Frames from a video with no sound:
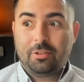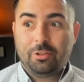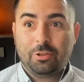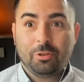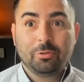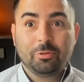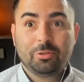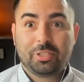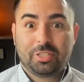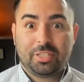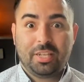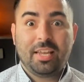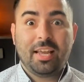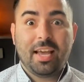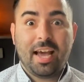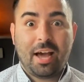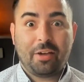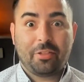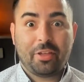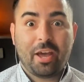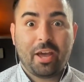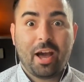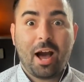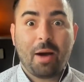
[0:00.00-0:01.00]
You see
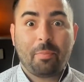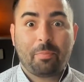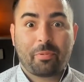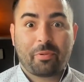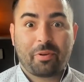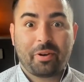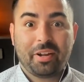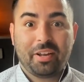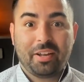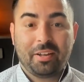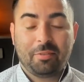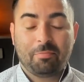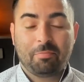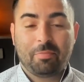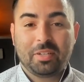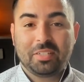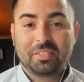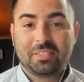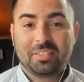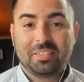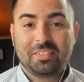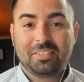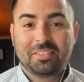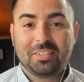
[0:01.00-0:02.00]
how they operate in
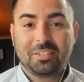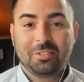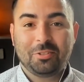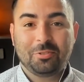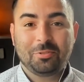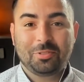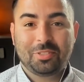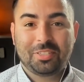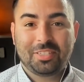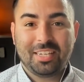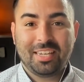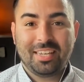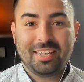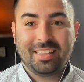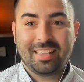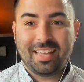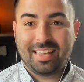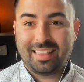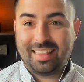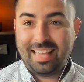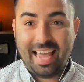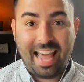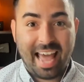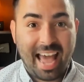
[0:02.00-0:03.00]
business, and you see
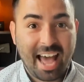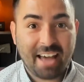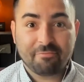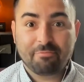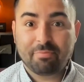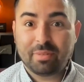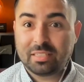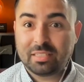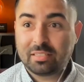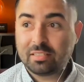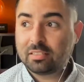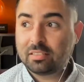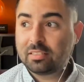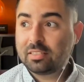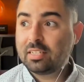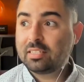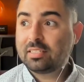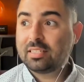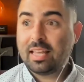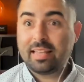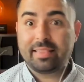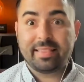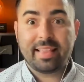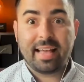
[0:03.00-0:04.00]
that they have
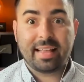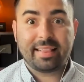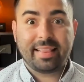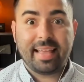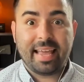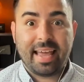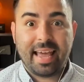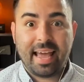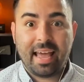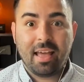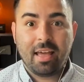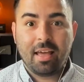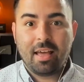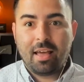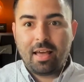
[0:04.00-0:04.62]
businesses and that they